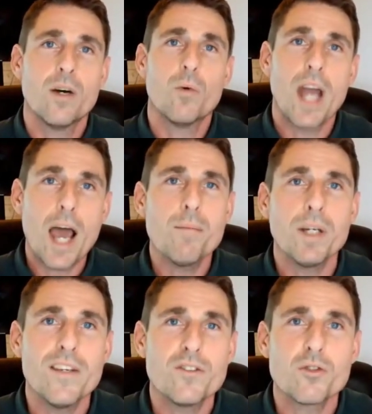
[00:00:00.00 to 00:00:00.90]
Well, I
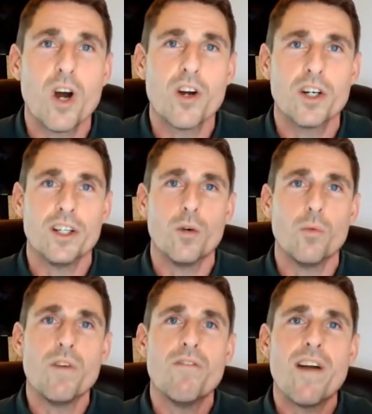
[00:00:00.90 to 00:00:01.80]
believe strongly that
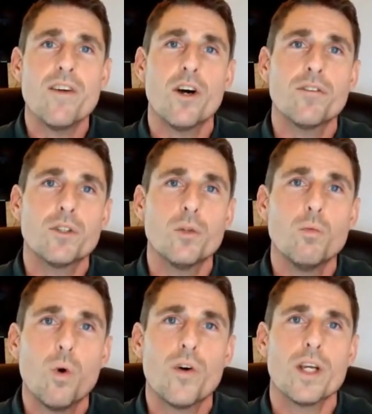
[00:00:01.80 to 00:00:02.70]
we very often
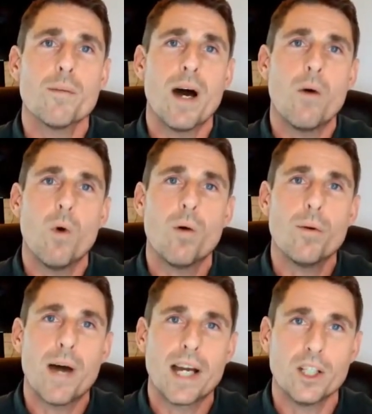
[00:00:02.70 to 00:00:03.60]
worry about what we
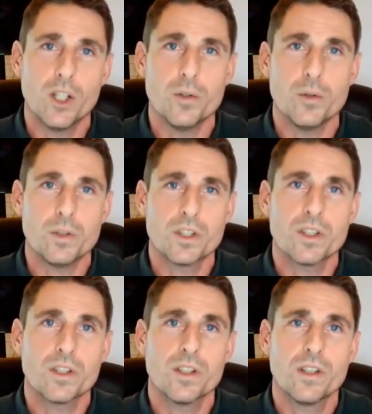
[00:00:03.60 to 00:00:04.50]
might
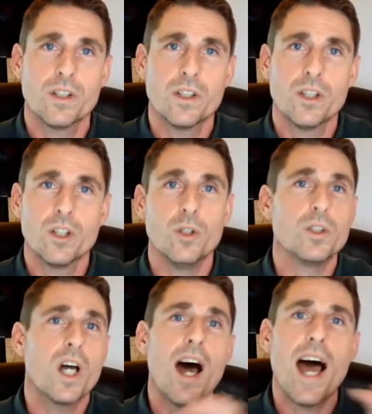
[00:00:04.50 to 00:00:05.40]
lose.
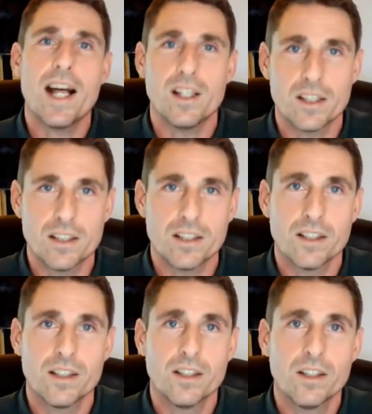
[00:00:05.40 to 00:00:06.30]
Lose our health,
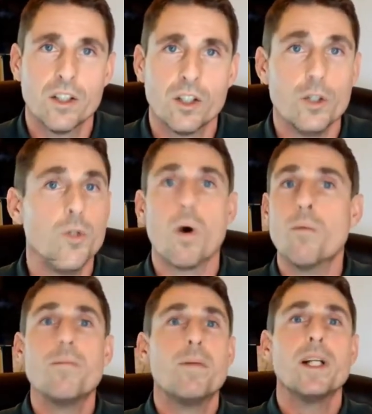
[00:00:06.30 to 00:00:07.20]
lose what
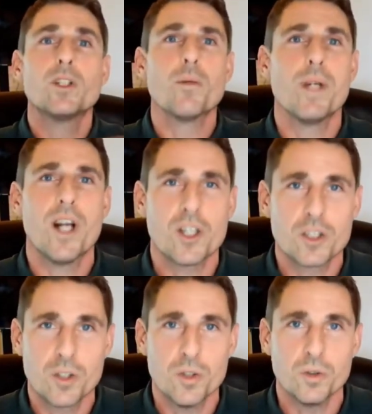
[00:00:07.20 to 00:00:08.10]
we've built up in our
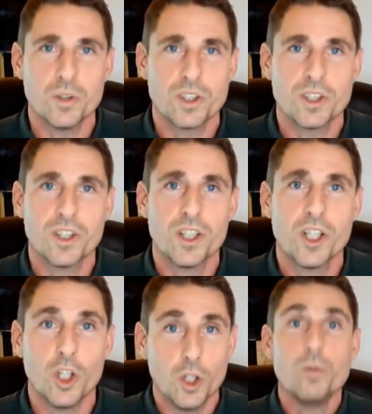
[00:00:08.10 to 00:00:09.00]
schools,
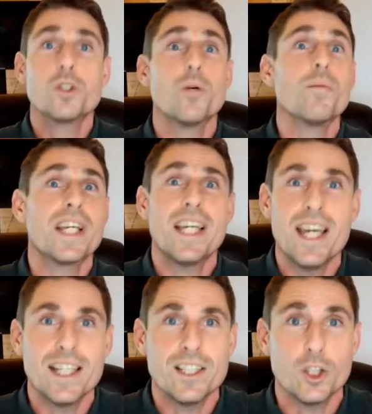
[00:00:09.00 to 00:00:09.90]
lose some of the
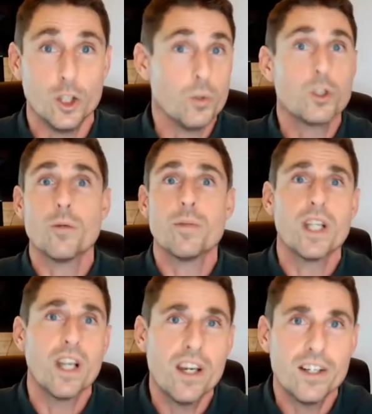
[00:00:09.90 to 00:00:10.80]
kids, lose some of
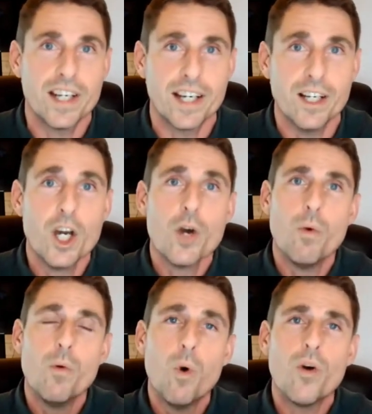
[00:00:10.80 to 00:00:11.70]
the learning.
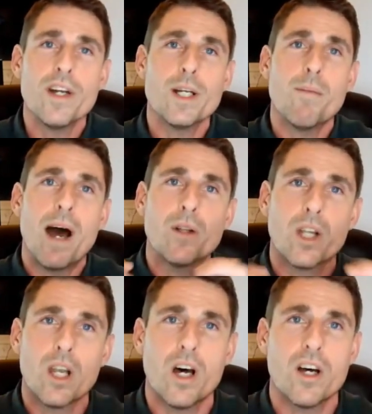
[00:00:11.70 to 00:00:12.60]
We're worried about the
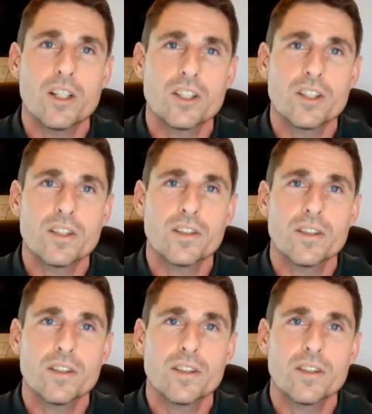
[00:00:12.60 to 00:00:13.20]
loss.